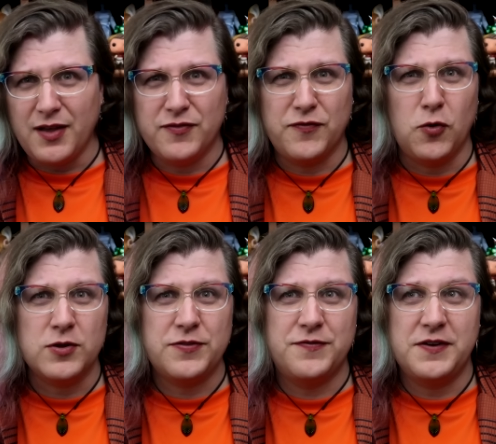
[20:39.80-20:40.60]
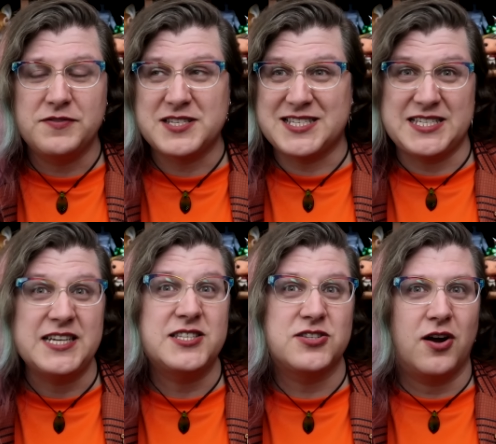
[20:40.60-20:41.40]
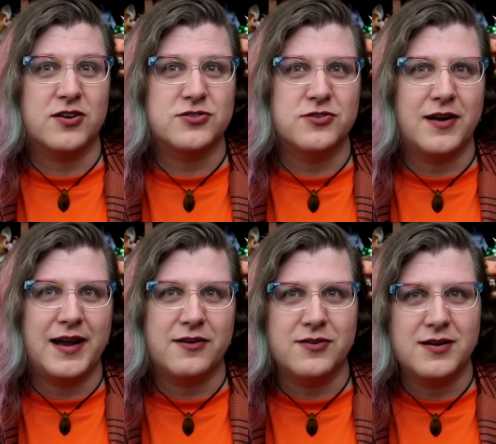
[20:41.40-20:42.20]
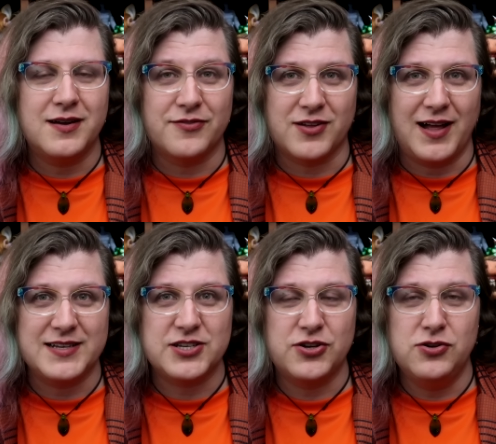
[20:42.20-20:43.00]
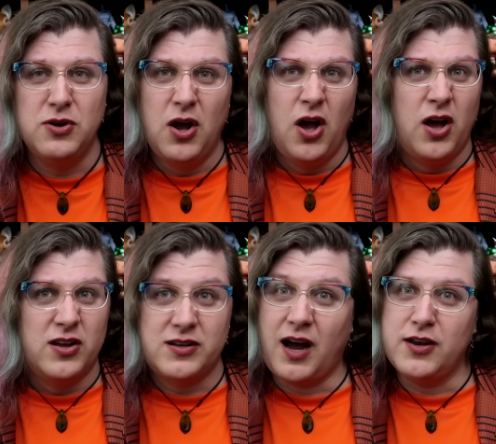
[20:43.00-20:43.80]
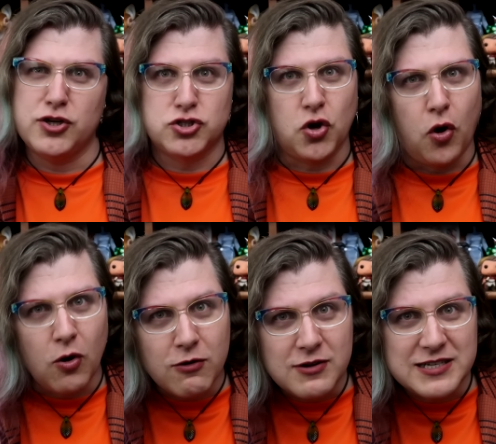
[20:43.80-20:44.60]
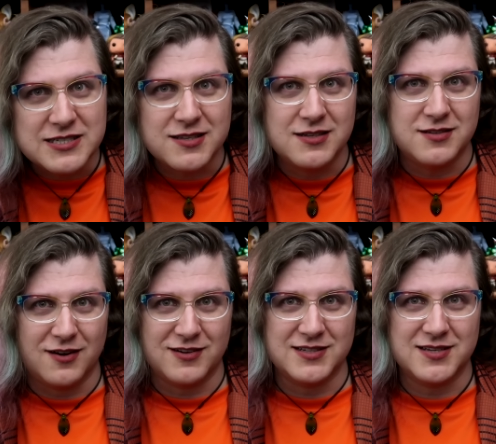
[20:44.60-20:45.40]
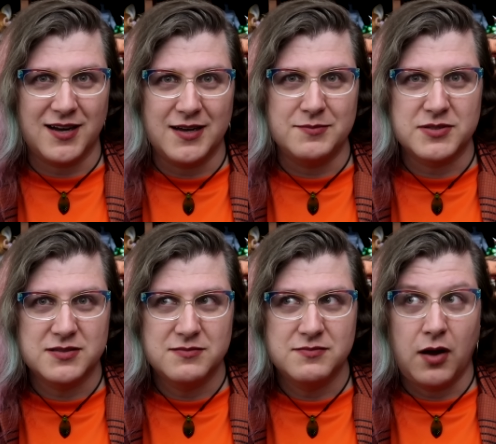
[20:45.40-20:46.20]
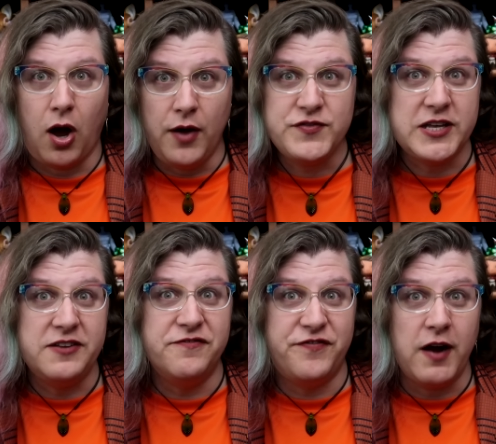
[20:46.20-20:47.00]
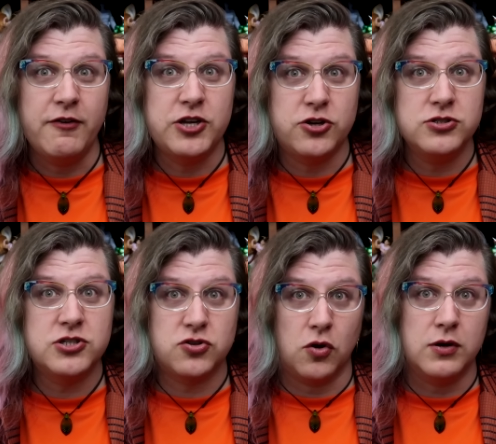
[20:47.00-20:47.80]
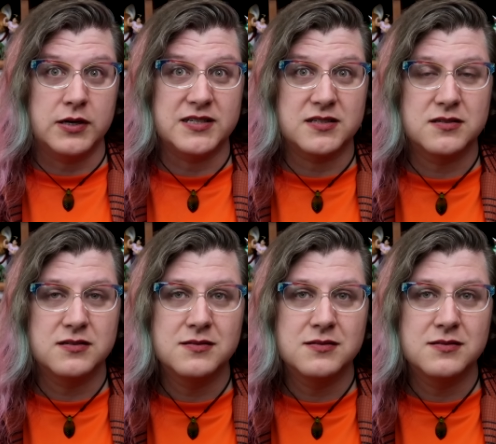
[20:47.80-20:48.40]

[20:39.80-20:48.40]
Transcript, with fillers: fourth, fifth, sixth Doctor era of the classic Who got notoriously dark at times, often in very good stories.